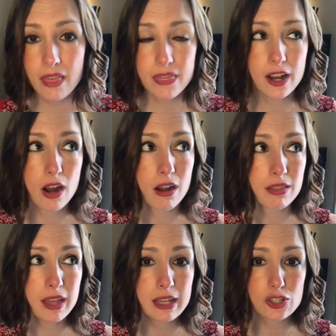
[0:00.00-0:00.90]
There are
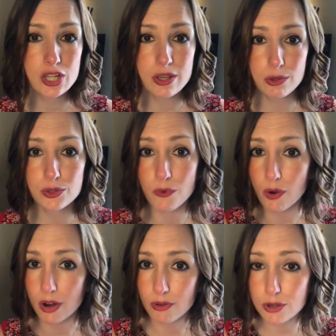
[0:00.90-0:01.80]
things to use
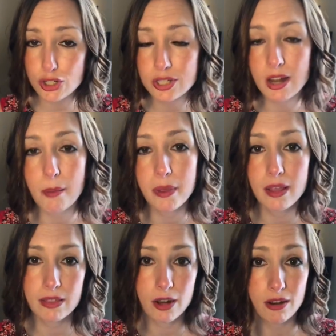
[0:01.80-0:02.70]
for grocery
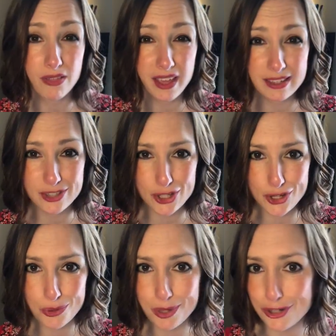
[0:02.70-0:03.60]
shopping. There are things to
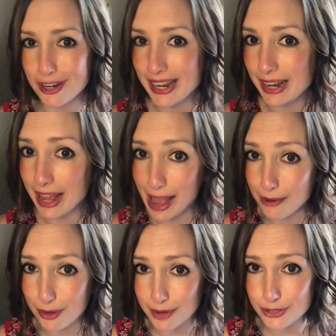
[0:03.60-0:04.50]
do when you're eating
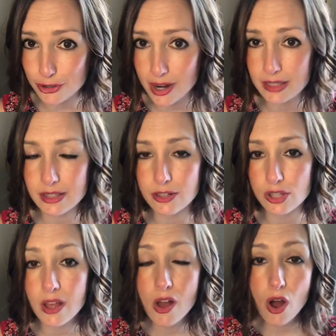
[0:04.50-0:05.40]
out at restaurants. There's
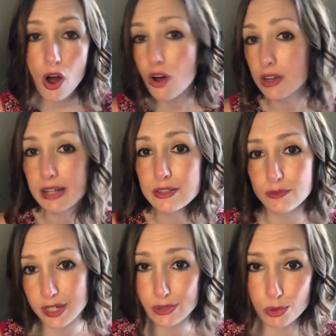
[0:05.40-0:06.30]
all kinds of
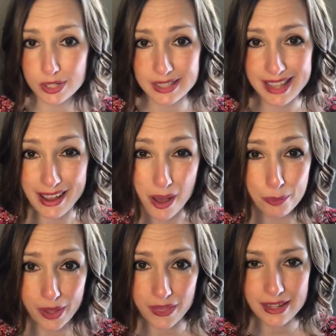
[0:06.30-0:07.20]
resources that
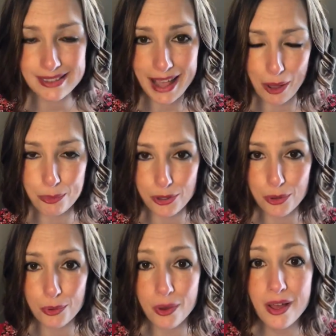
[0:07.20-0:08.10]
come with it to help
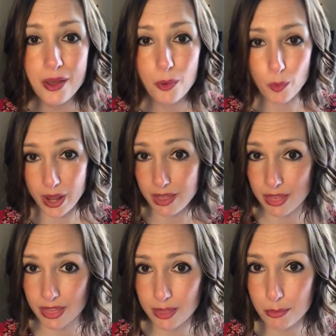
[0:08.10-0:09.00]
you
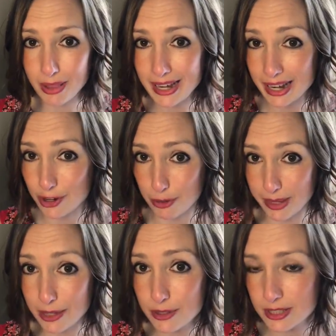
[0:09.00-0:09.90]
with plating your
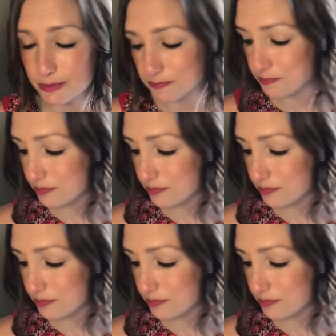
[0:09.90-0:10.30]
meals.